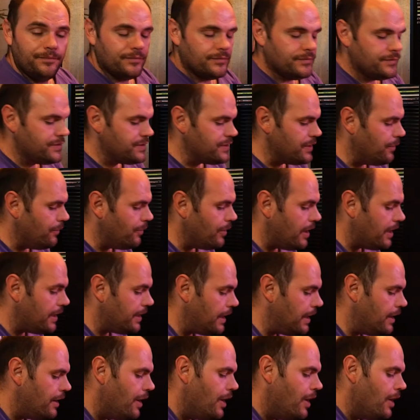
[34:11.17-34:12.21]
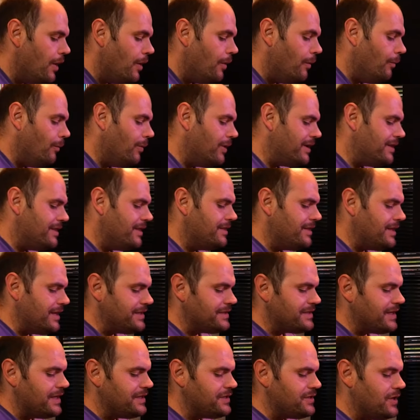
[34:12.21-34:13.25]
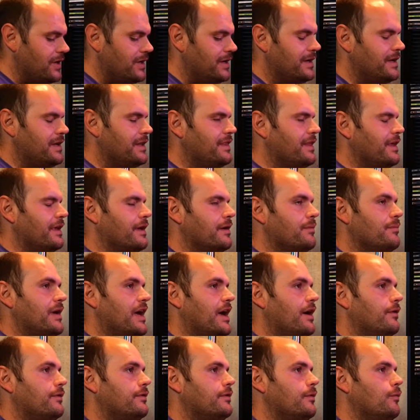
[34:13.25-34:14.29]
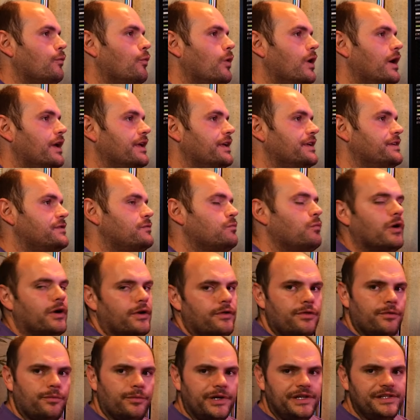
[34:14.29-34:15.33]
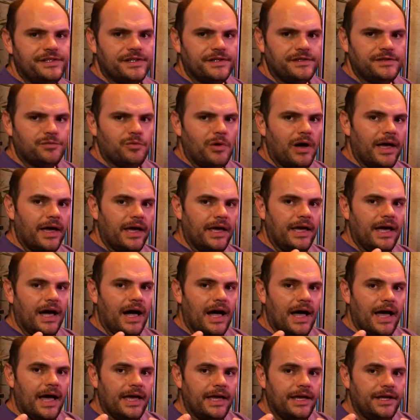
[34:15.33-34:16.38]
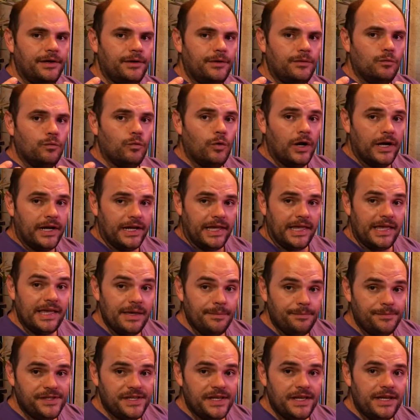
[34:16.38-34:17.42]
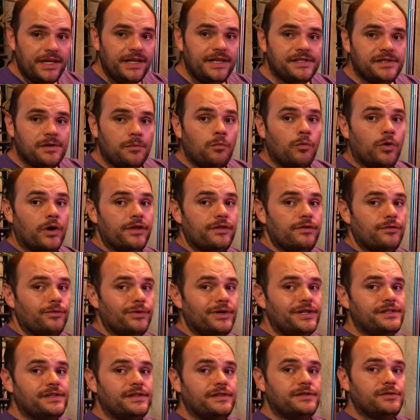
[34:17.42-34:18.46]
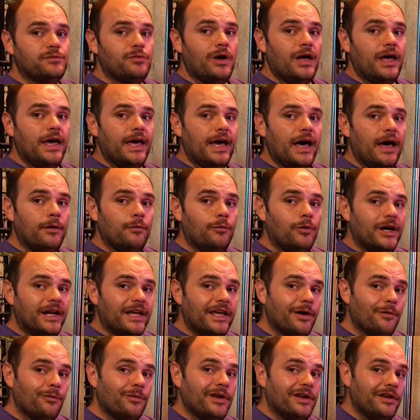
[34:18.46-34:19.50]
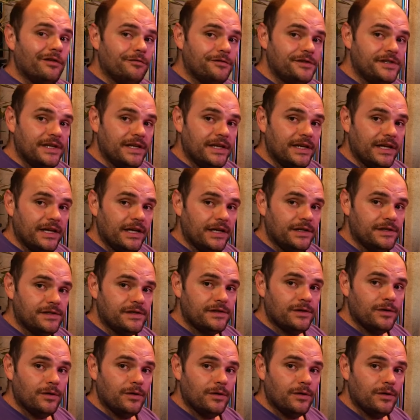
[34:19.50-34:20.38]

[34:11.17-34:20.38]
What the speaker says: so on, one of the things I started to think about was what are the reasons why I want to keep CDs and what are the reasons why I want to get rid of CDs.